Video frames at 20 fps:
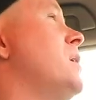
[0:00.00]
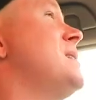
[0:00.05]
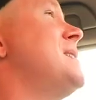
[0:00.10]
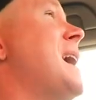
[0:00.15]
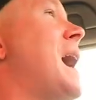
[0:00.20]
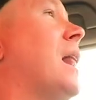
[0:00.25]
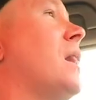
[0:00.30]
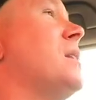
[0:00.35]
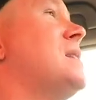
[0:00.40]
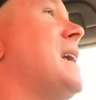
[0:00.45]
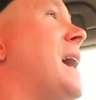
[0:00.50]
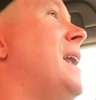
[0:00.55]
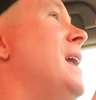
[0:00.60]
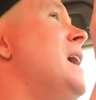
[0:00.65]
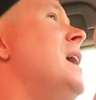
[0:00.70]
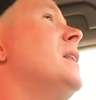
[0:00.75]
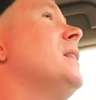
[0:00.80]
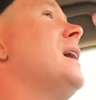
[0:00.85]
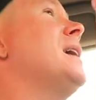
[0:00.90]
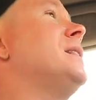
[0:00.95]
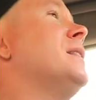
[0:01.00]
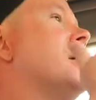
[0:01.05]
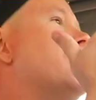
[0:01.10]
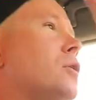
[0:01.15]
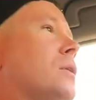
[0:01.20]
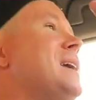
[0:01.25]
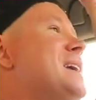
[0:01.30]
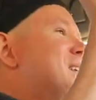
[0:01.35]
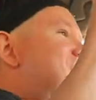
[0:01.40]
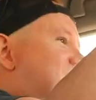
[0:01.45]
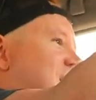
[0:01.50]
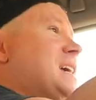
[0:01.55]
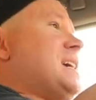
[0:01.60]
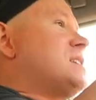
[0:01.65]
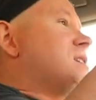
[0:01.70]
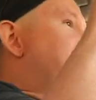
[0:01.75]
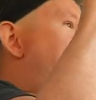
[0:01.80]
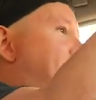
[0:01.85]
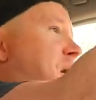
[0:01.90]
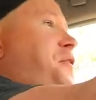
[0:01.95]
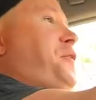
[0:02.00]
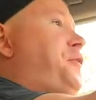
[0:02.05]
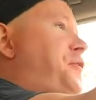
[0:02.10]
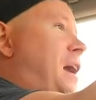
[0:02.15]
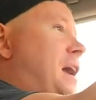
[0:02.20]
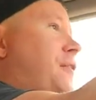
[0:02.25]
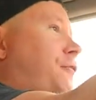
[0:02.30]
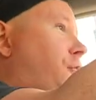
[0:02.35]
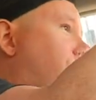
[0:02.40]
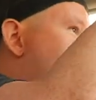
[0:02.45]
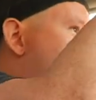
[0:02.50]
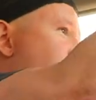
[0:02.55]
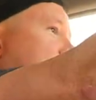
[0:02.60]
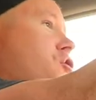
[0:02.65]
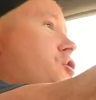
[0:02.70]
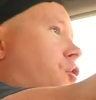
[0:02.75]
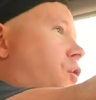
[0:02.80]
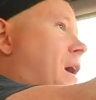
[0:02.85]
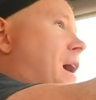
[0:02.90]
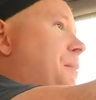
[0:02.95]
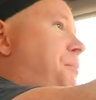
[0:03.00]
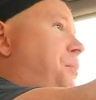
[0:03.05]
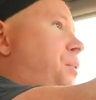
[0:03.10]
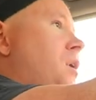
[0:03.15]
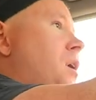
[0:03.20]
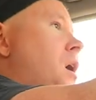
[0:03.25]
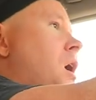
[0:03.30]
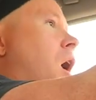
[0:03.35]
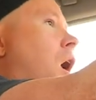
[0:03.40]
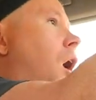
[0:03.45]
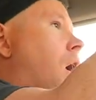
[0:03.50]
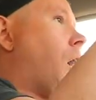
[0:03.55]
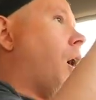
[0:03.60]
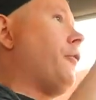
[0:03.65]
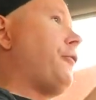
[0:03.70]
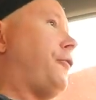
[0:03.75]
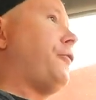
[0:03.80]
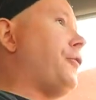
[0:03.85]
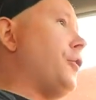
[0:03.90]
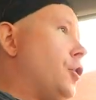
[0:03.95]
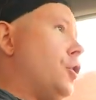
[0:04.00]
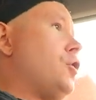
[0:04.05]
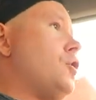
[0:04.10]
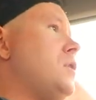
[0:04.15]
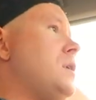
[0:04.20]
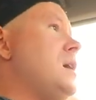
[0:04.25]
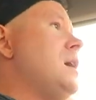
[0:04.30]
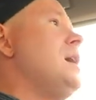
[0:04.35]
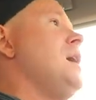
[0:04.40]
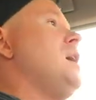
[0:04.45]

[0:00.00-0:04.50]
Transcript: to Tacotlan. Like, literally, is this my favorite strip of food?